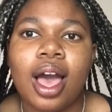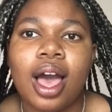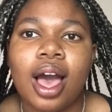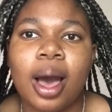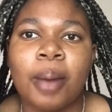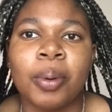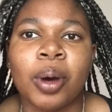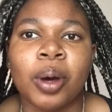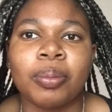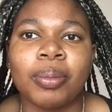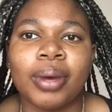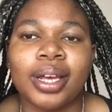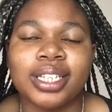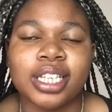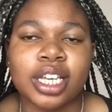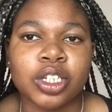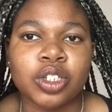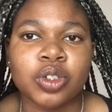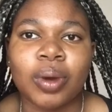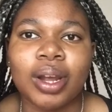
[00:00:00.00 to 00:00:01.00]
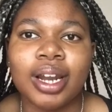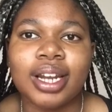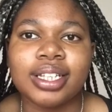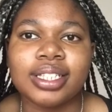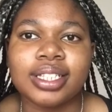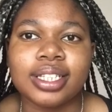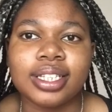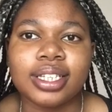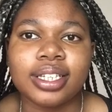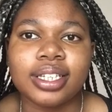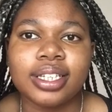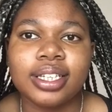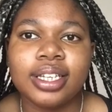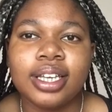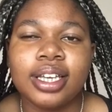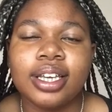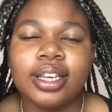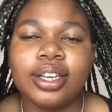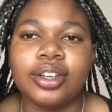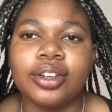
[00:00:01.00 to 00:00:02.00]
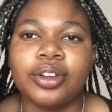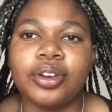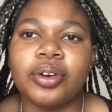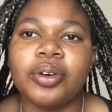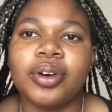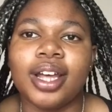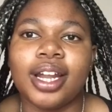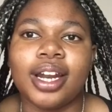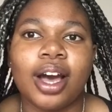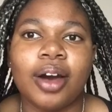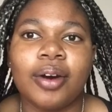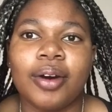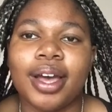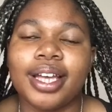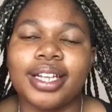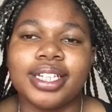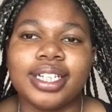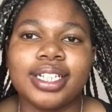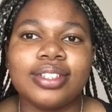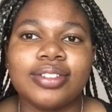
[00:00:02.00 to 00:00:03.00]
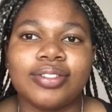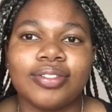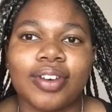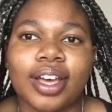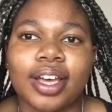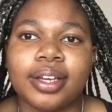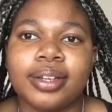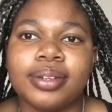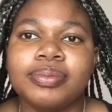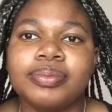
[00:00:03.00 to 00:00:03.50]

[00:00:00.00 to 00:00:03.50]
about my sexuality, and how I identify.